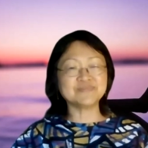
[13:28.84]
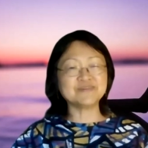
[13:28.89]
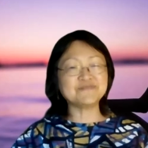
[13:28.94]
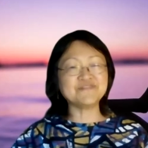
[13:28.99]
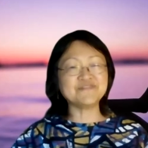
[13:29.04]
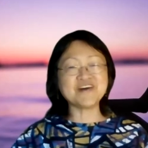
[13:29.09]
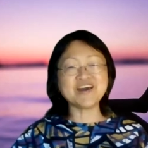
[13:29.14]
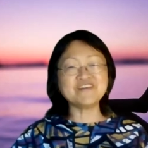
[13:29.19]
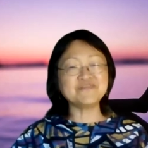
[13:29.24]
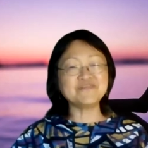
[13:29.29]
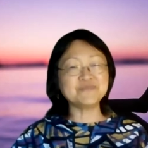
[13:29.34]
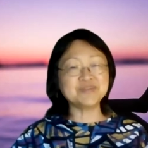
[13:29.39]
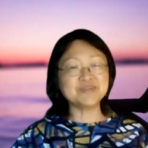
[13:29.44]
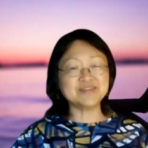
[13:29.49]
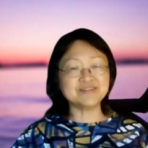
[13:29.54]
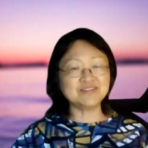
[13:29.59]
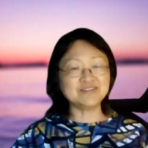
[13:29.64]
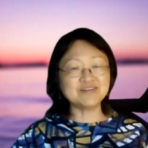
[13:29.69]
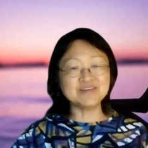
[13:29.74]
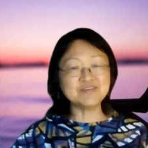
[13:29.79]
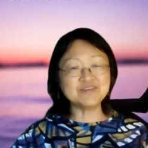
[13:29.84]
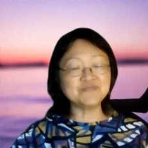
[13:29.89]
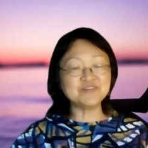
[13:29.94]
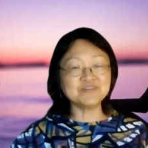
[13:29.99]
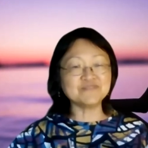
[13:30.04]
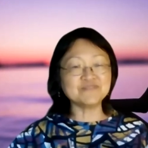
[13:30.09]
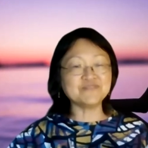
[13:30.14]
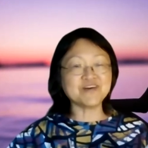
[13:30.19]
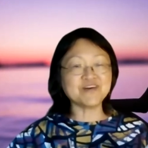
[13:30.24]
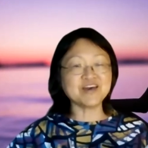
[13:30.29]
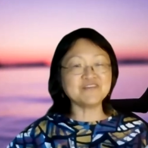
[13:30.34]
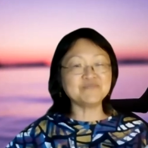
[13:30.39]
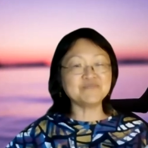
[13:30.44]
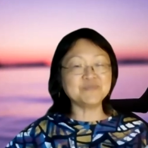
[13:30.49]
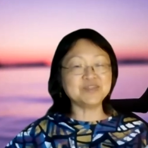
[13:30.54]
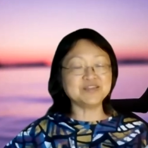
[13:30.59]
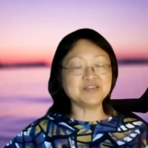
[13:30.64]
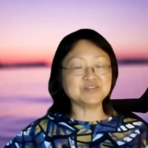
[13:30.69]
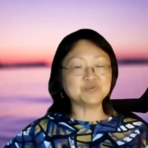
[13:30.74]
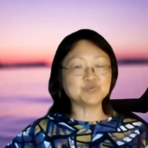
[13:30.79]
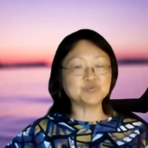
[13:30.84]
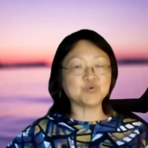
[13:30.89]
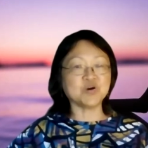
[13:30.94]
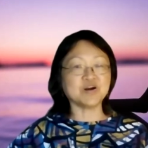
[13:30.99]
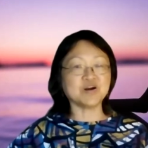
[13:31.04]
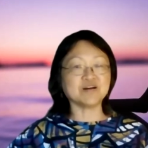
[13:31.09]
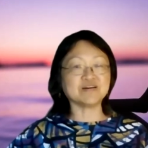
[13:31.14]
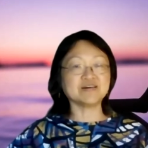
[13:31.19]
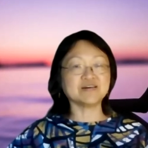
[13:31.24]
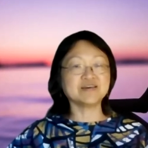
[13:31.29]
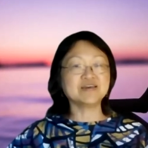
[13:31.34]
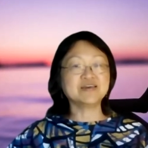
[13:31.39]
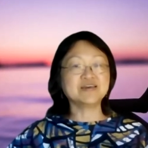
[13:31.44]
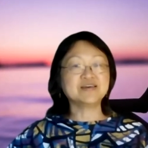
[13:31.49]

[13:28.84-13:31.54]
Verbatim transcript: 5 minute, not even a 5 minutes walk.